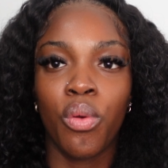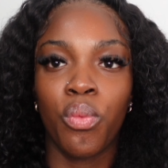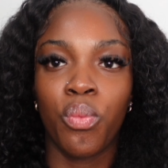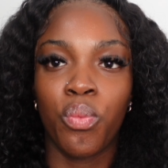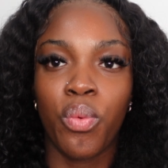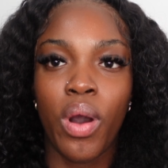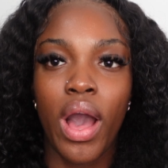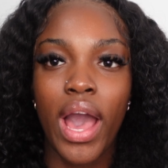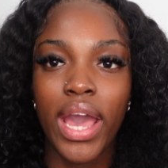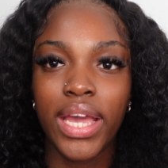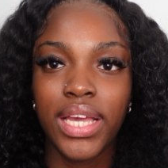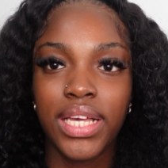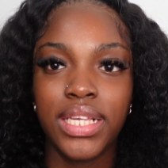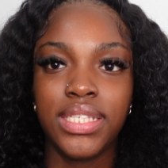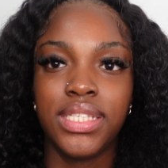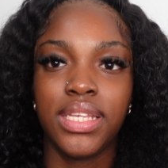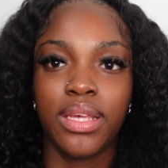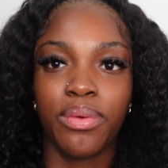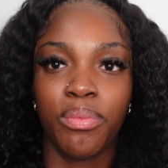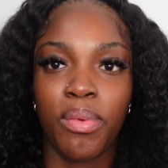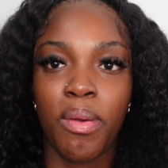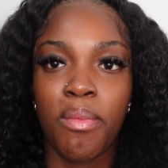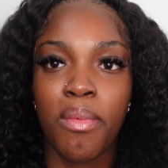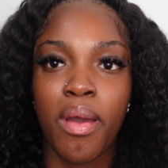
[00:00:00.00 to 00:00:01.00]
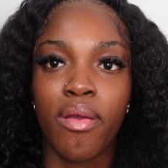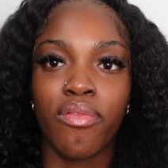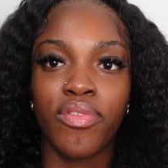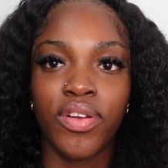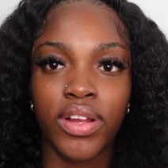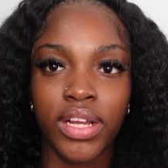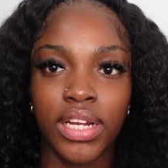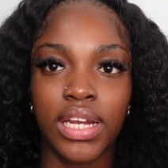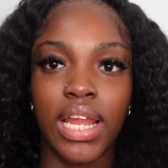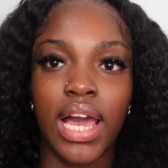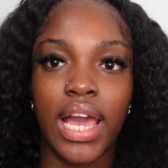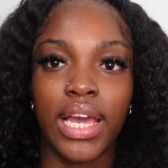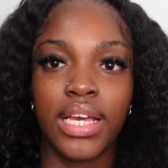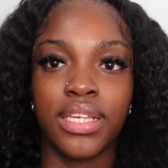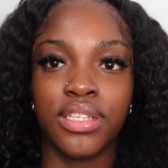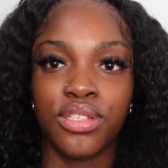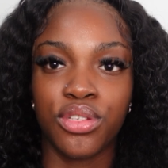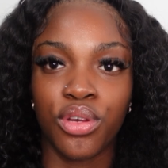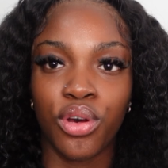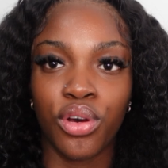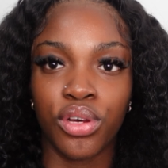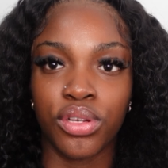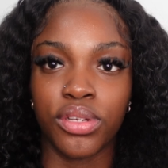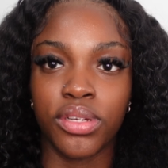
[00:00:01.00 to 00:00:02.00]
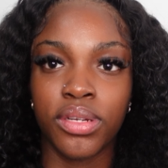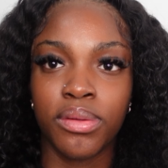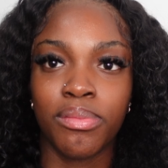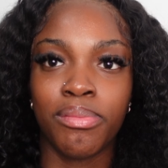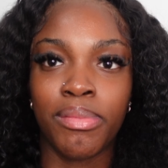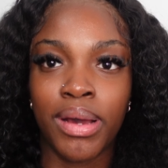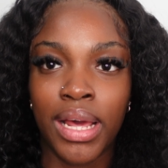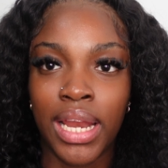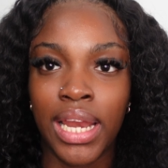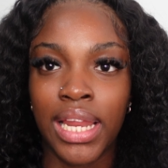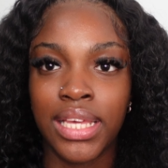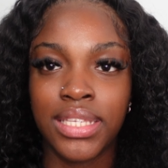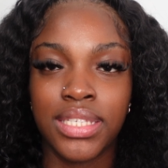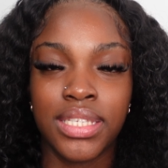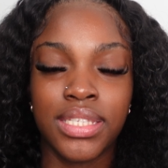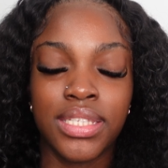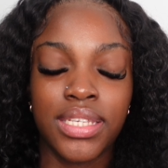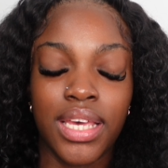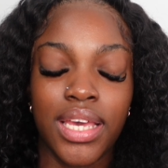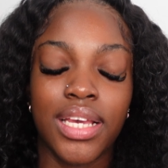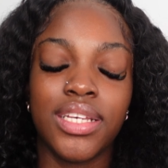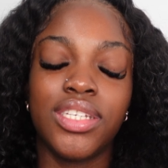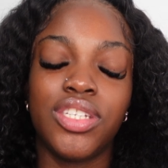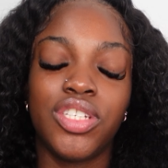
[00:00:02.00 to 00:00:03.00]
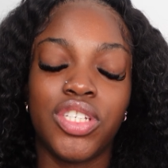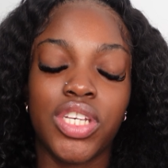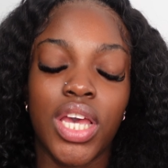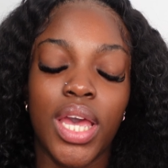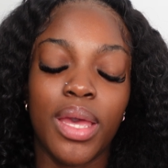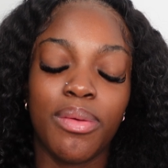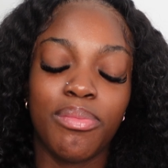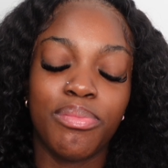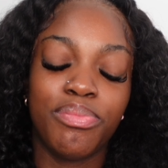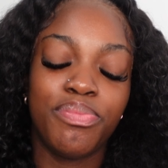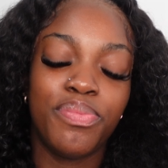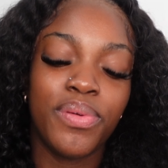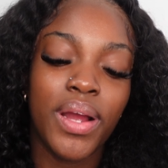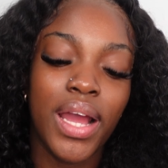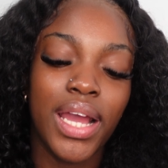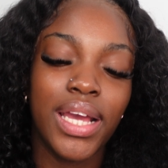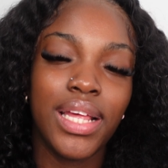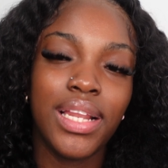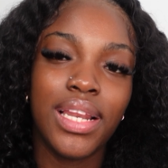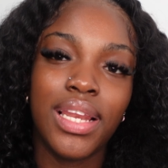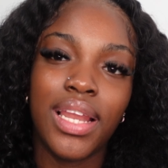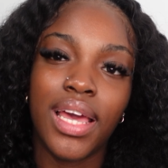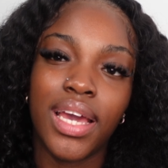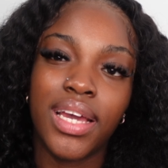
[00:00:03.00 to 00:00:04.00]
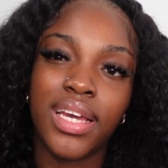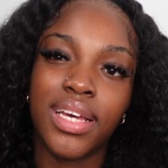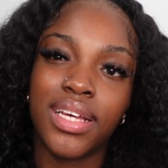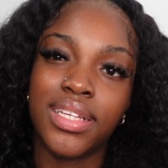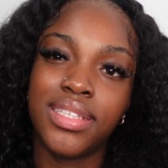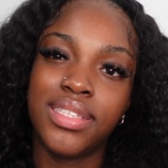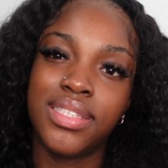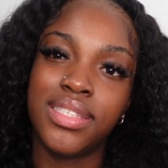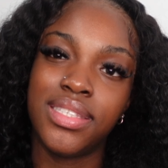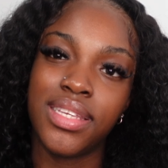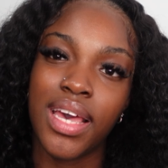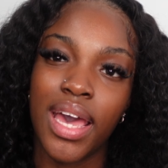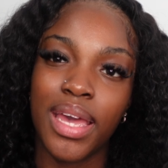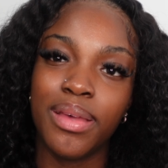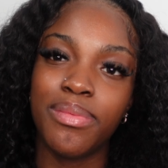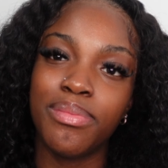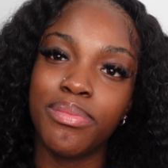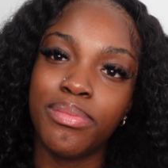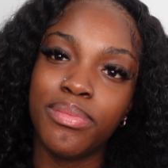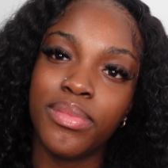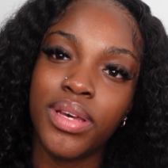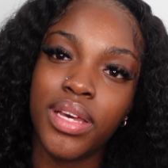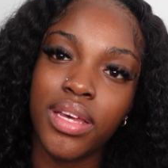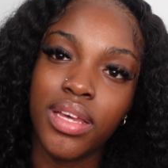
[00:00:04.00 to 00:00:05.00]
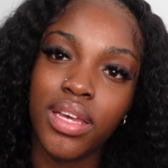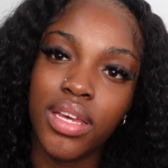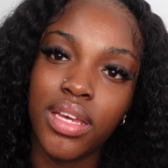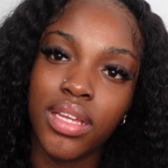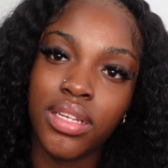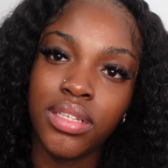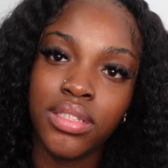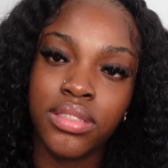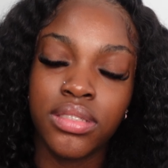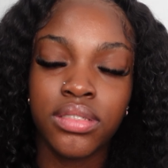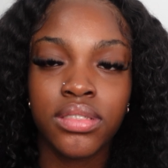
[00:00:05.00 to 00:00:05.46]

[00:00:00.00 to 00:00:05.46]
Why is it when my ring light is on, my lace is saying shine bright like a diamond?